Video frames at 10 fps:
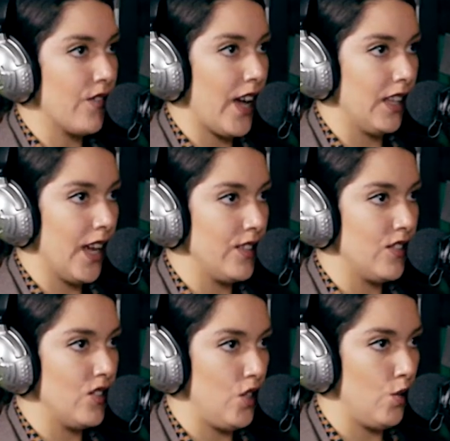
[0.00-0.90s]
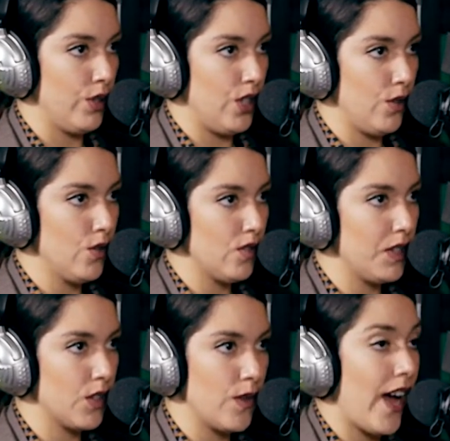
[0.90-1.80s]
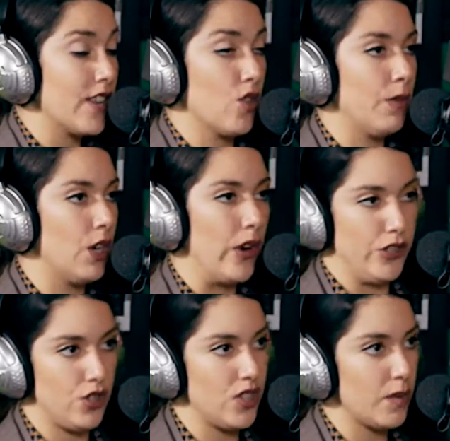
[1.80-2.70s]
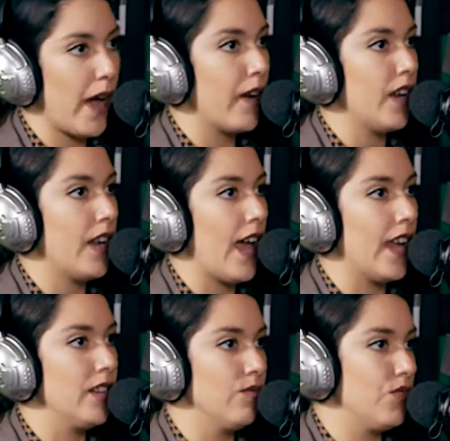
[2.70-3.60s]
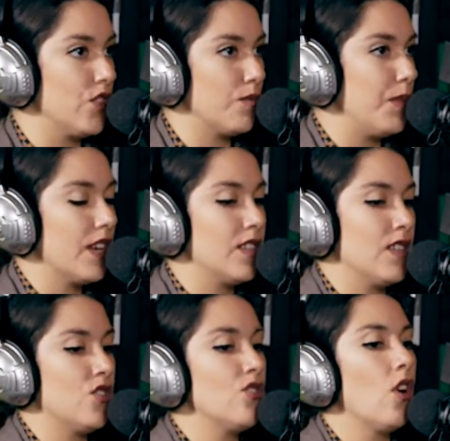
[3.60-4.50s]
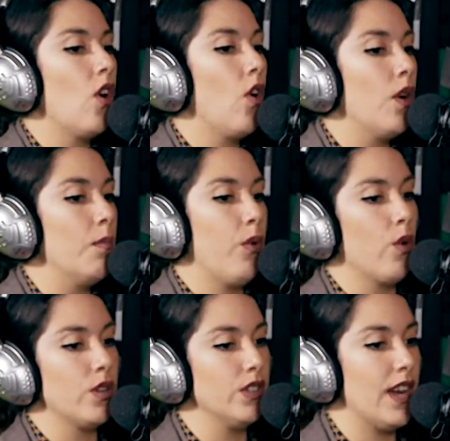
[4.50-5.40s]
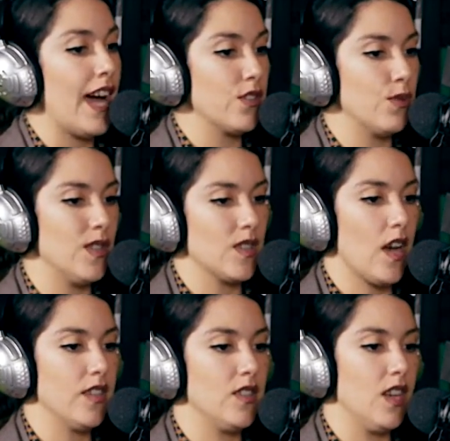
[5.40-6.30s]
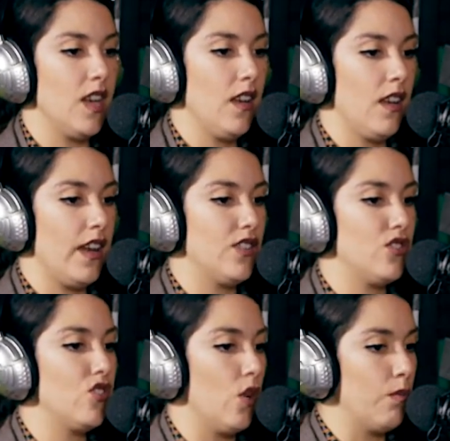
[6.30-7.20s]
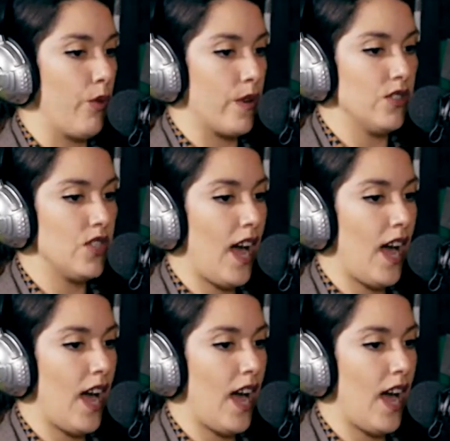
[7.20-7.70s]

of headlines you would use, because we've had so many questions about it, and just because it's so important, as we discussed, it's so important to